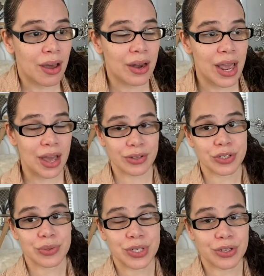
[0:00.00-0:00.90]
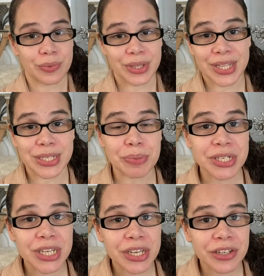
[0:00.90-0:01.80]
on how to deal with these
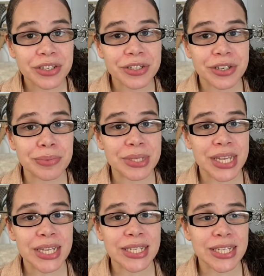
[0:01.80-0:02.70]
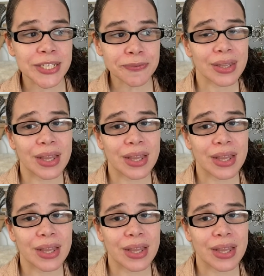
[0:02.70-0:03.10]
particular circumstances.